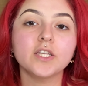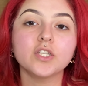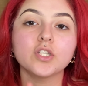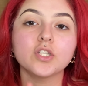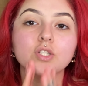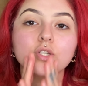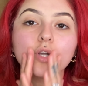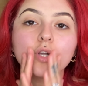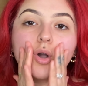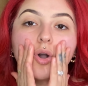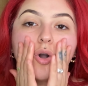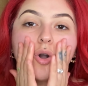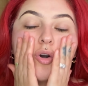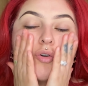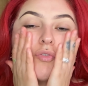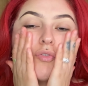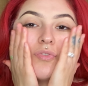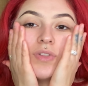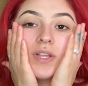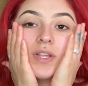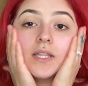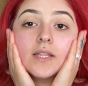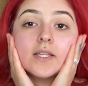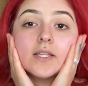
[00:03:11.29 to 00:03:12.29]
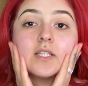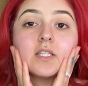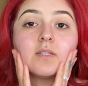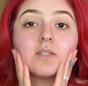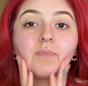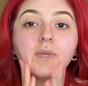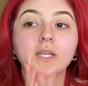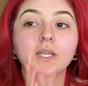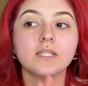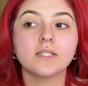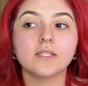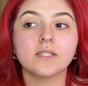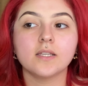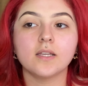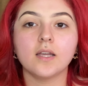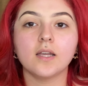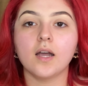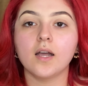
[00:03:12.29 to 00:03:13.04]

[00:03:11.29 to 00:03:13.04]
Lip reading: so hopefully this makes it